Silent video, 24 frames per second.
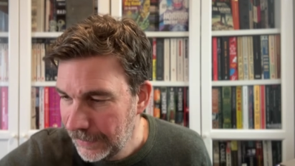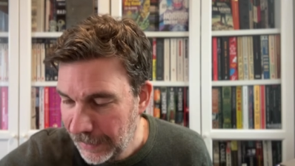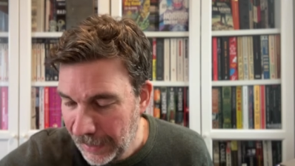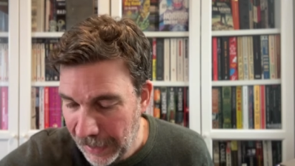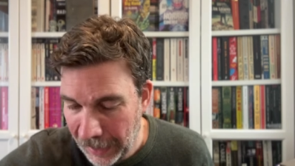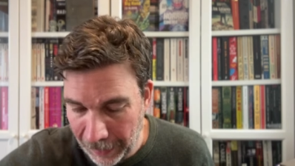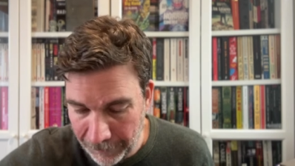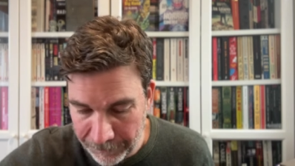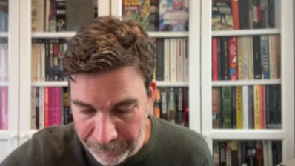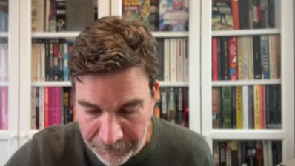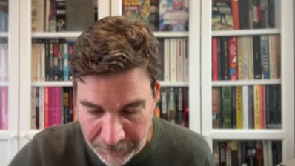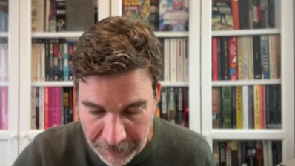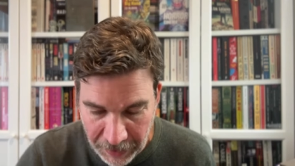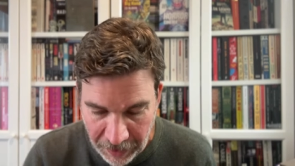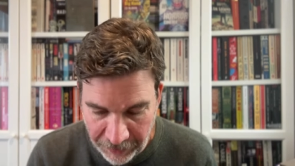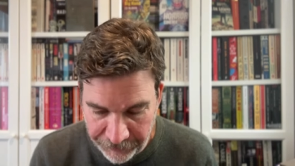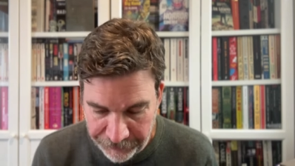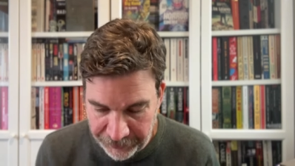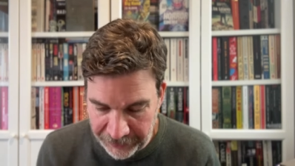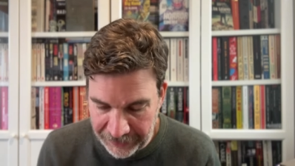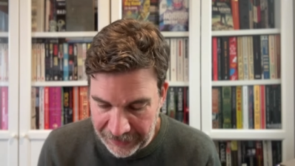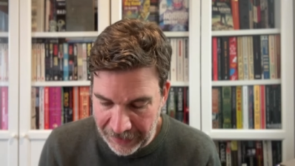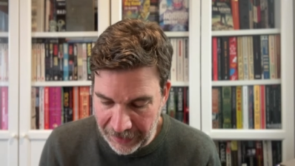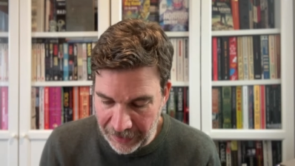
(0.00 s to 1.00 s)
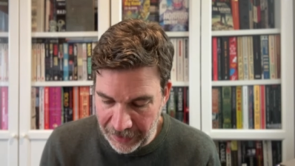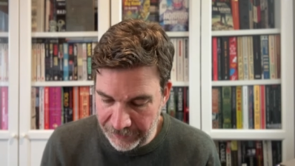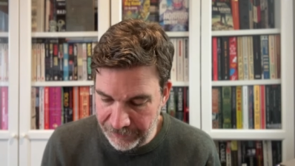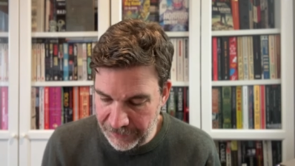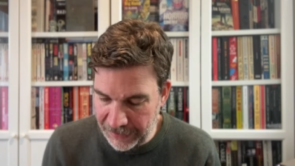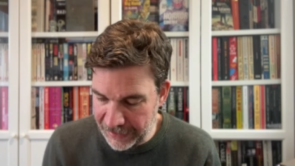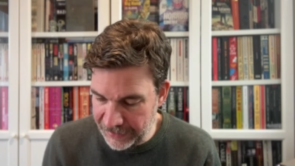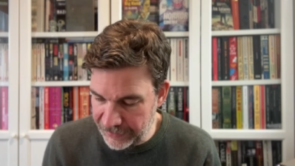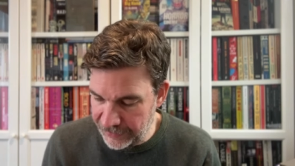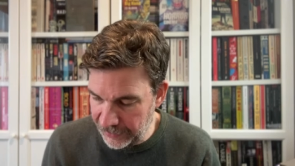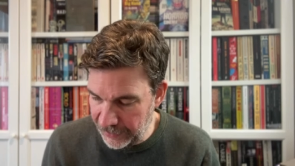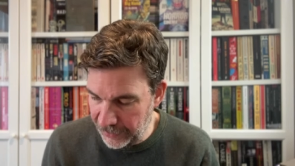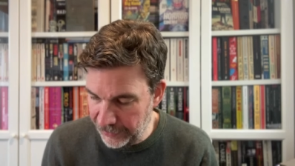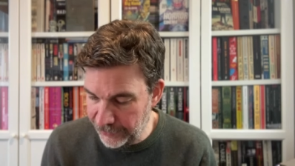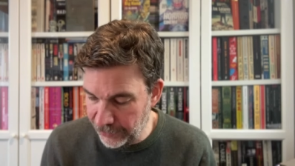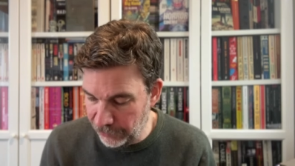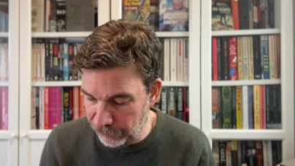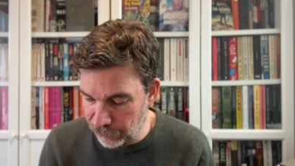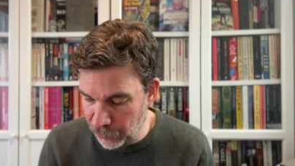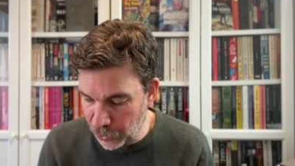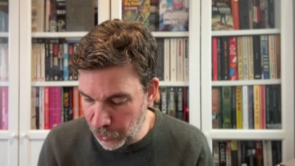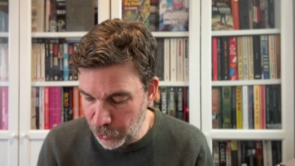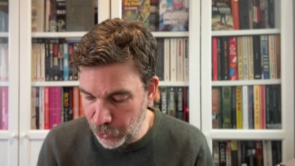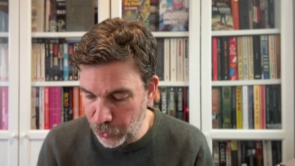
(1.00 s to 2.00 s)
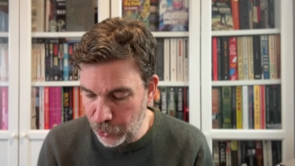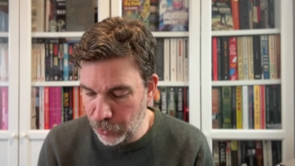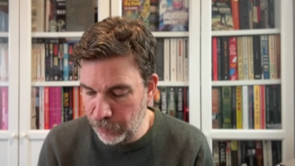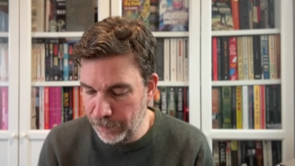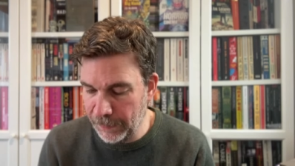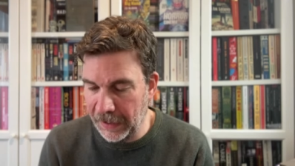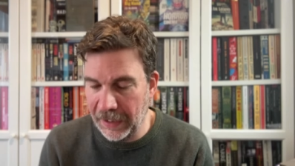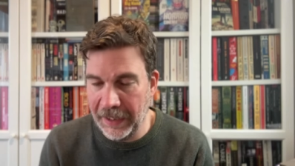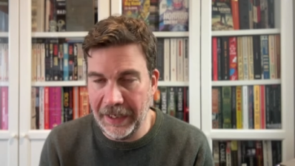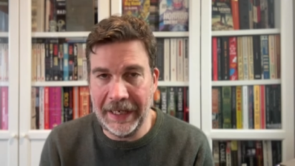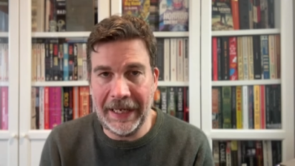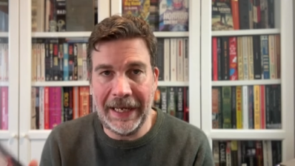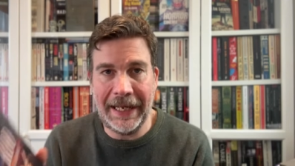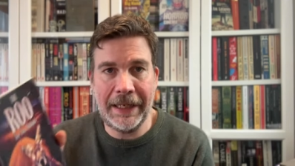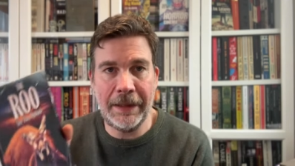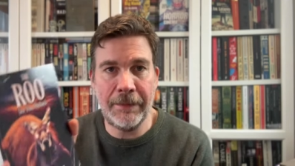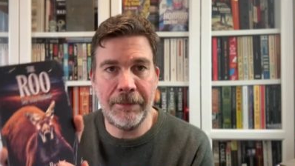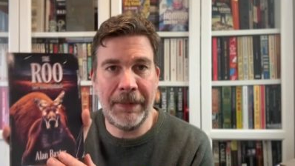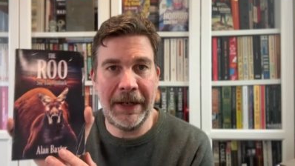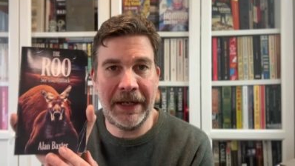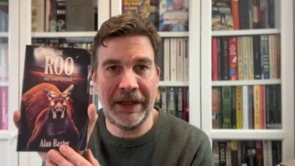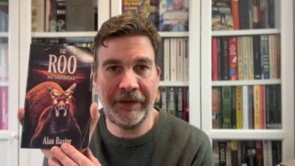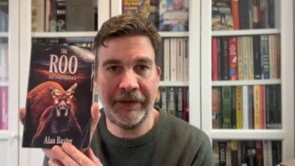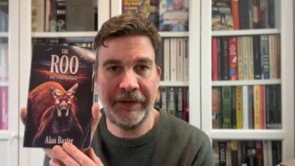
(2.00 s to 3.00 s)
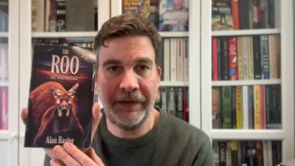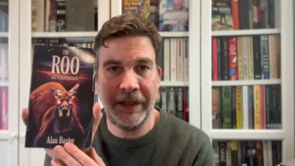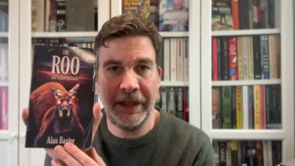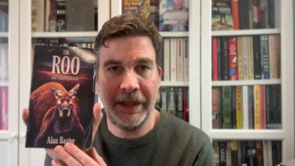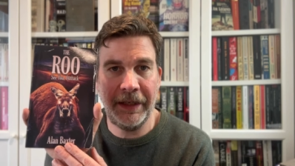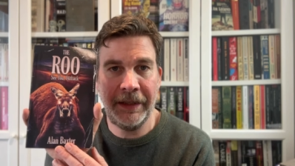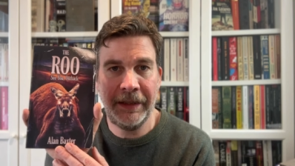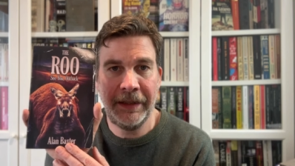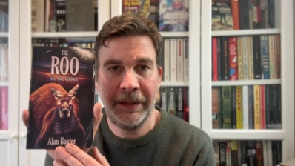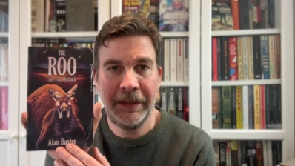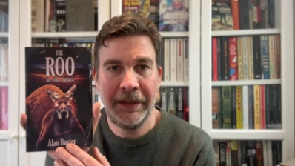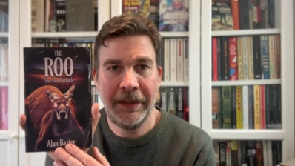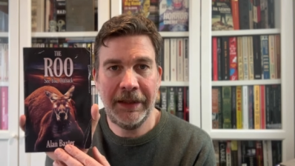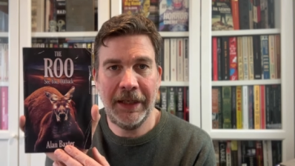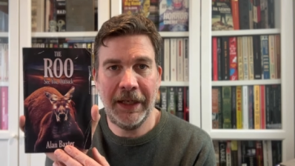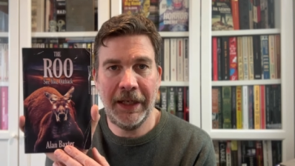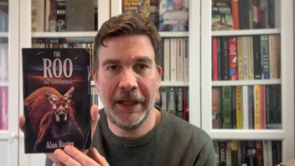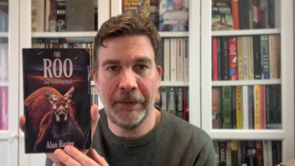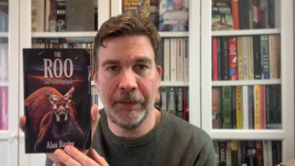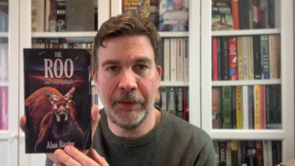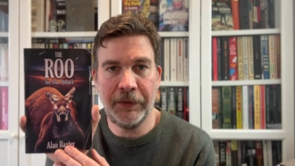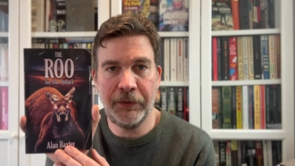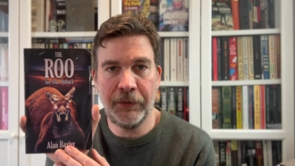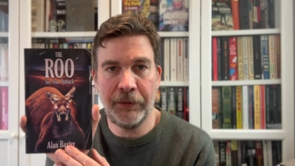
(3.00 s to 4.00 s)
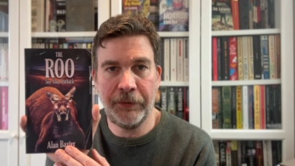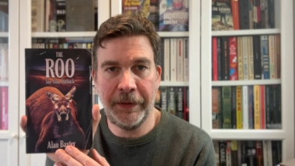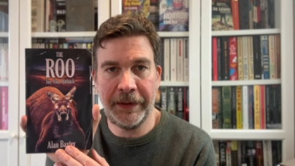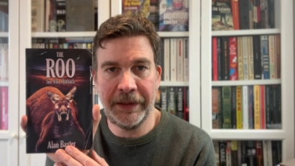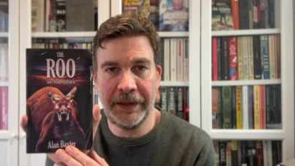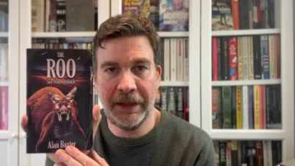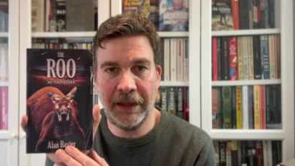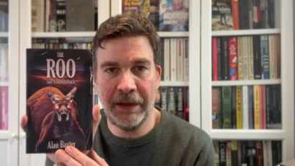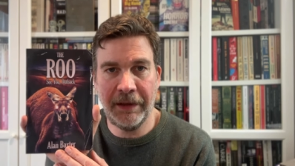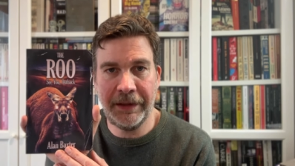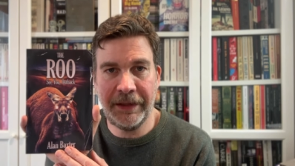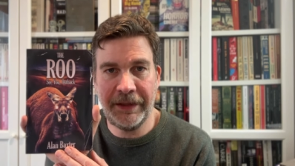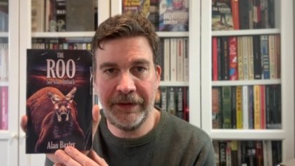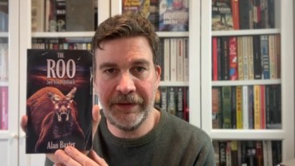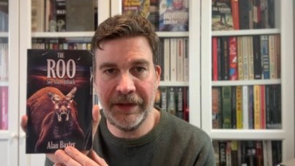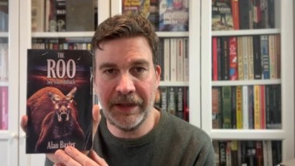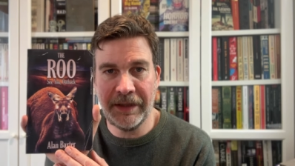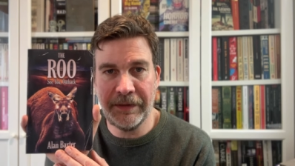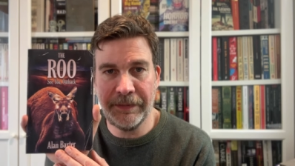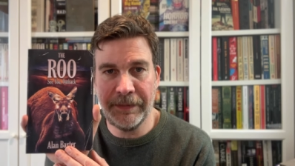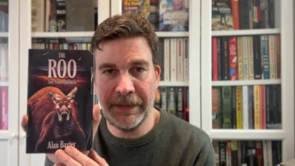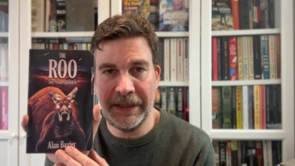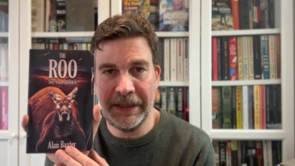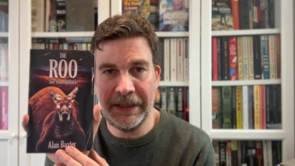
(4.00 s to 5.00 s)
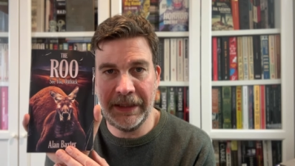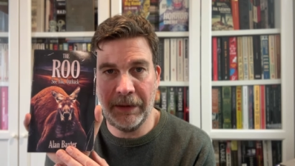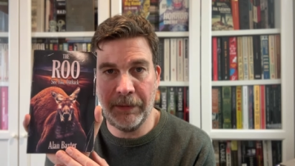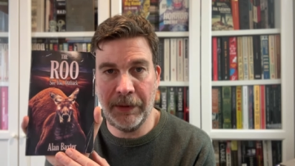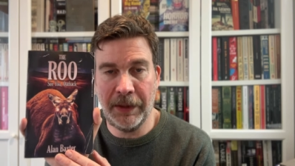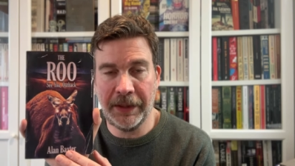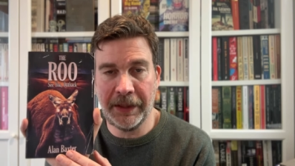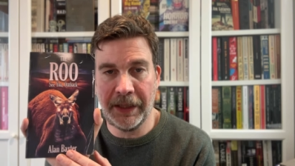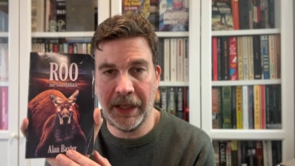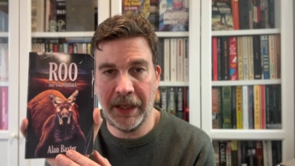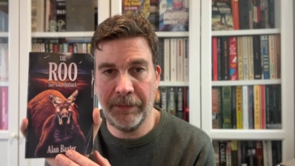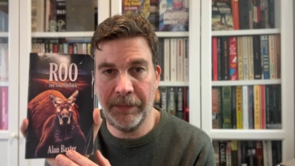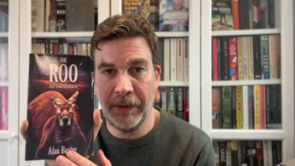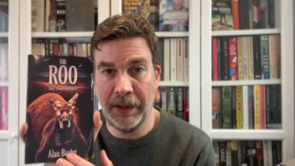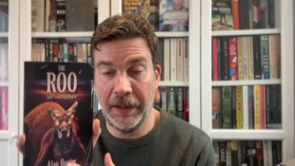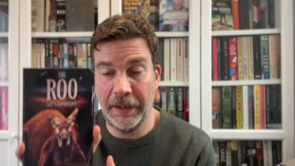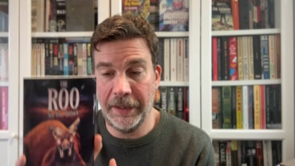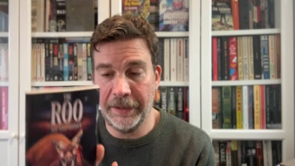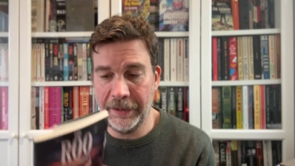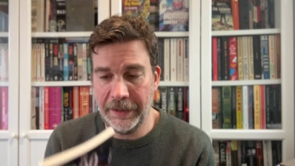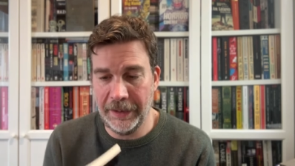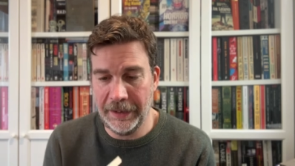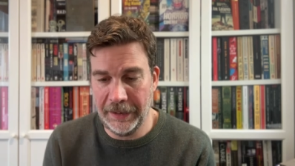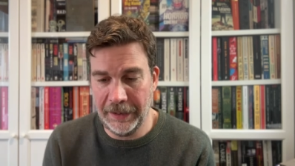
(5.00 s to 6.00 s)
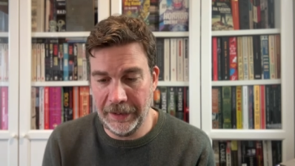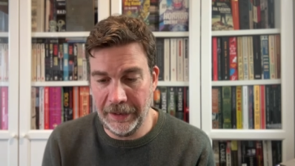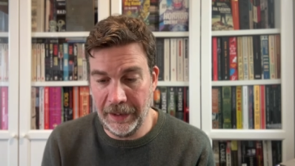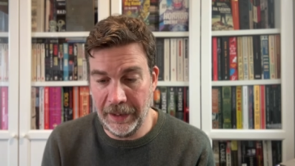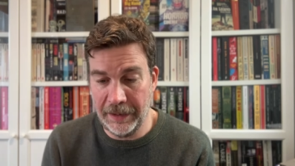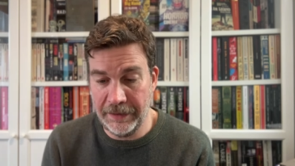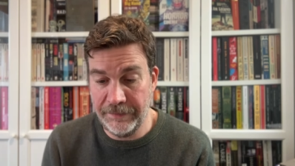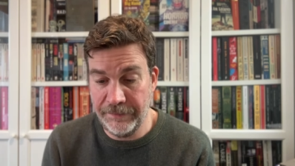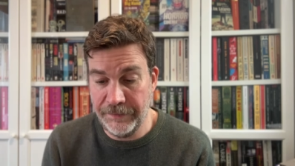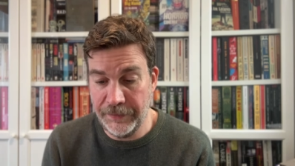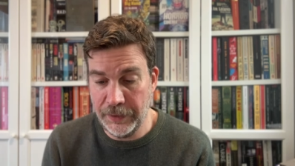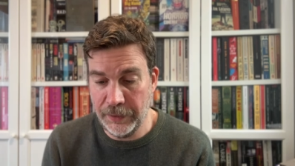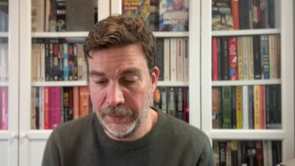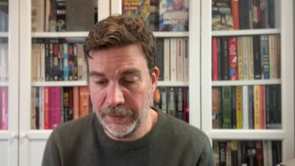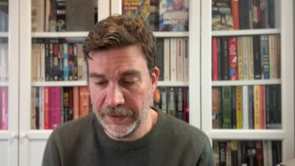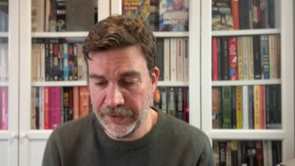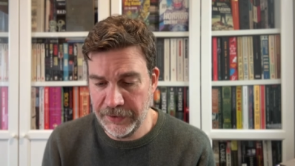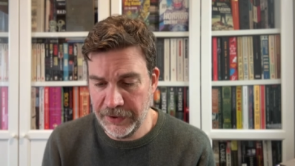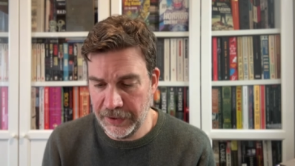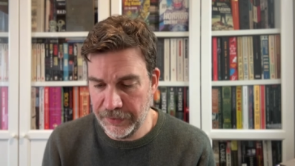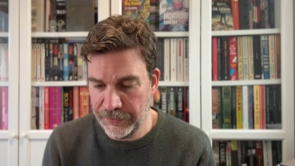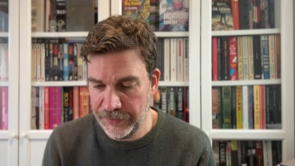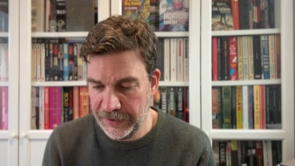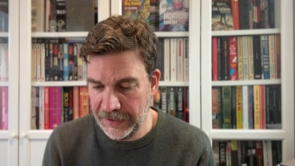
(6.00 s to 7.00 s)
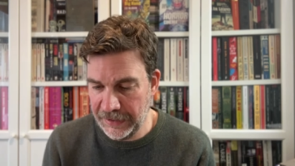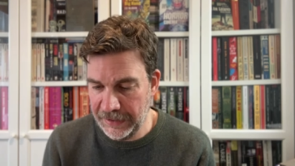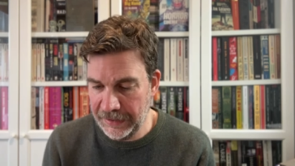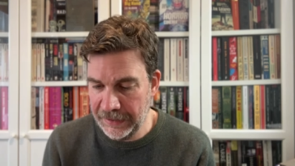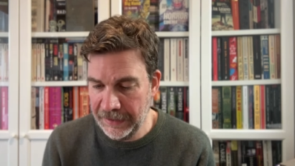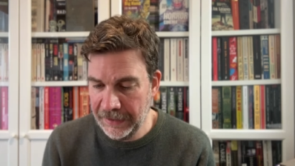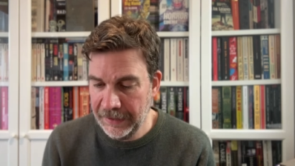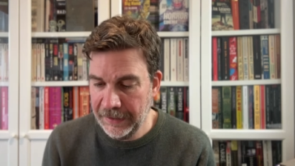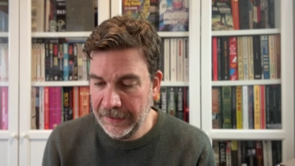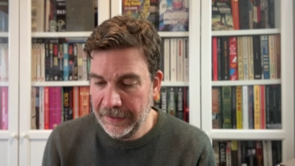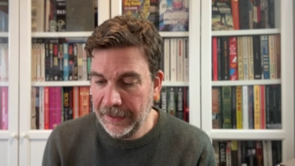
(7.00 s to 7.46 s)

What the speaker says: After that, I read The Rue by Alan Baxter, which was very kindly sent to me a while ago by a viewer, Chelsea.